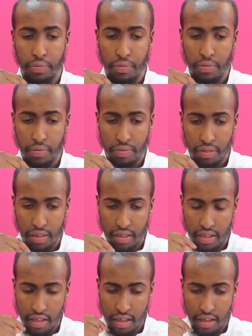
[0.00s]

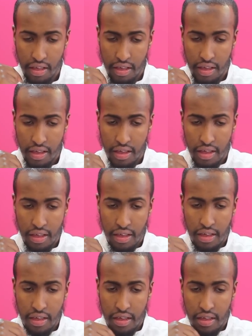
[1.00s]

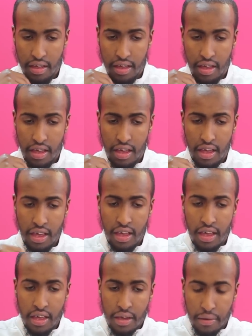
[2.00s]

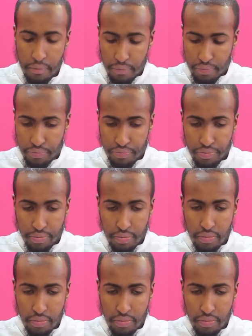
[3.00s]
Nobody speaks.